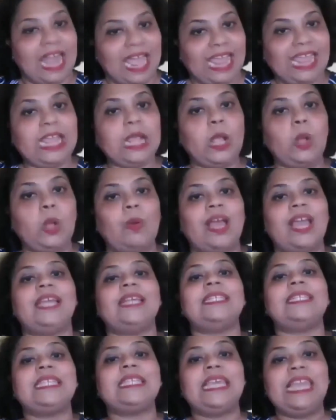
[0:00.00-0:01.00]

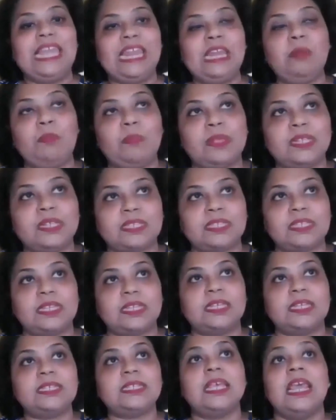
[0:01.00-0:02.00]
Likewise, in
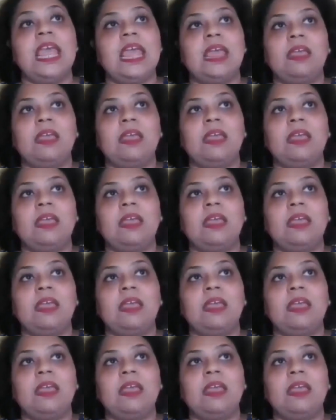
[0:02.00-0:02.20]
business,